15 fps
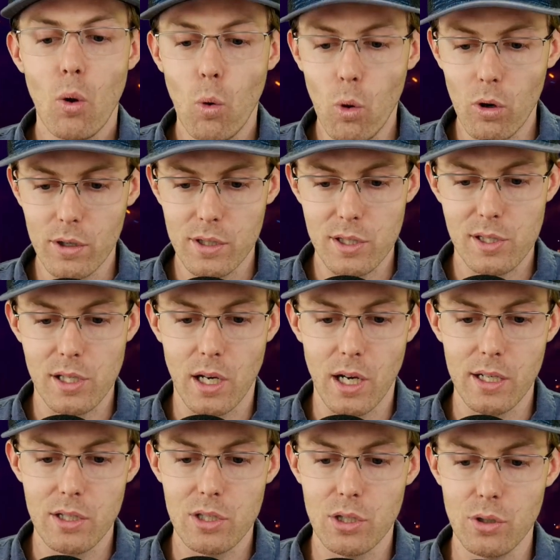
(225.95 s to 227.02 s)
or
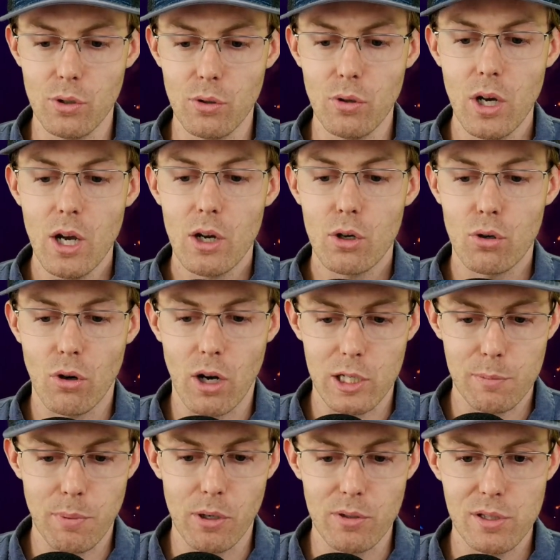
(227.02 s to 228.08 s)
decide to
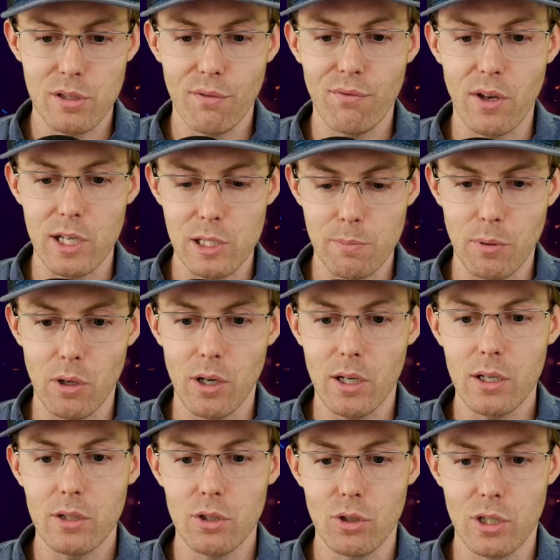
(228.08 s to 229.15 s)
cross post to
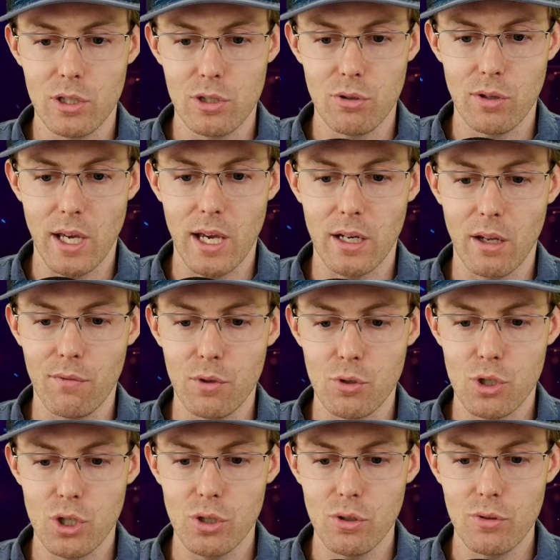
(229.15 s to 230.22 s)
Facebook. You can do that if
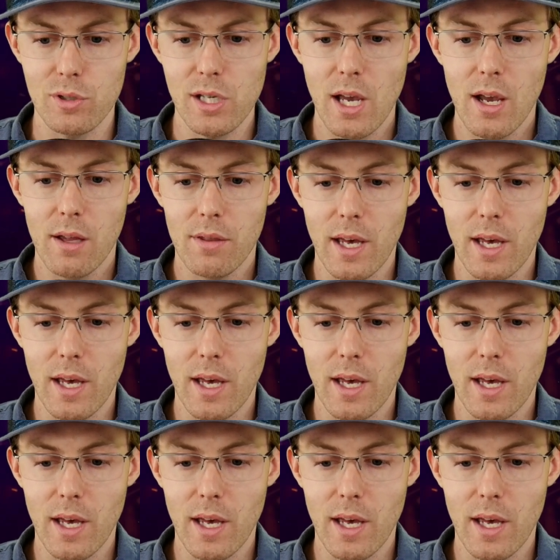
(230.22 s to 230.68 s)
you choose.